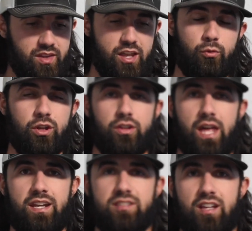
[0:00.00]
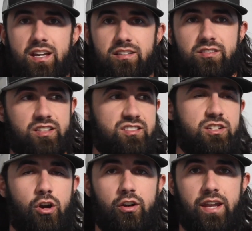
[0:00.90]
whether that is a
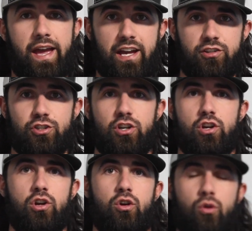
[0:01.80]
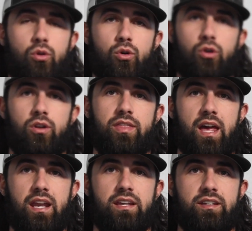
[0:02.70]
60-yard dash or
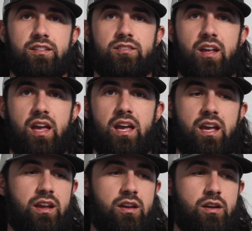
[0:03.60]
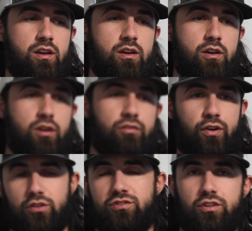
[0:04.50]
that is a
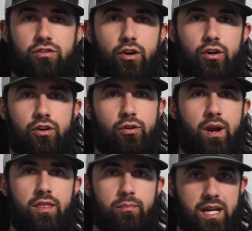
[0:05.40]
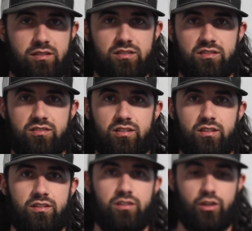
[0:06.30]
first to third around the bases,
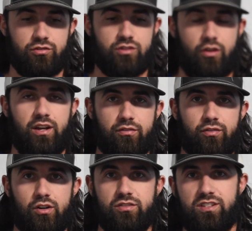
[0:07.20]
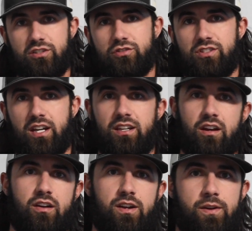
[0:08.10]
you know, starting at first, getting your
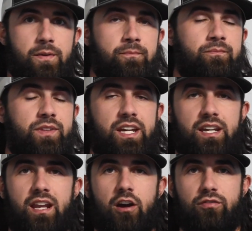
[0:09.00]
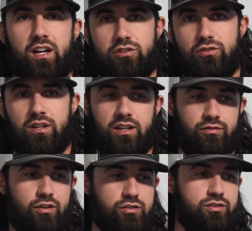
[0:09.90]
secondary, and how fast you can get
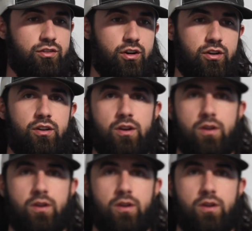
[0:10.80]
first to third.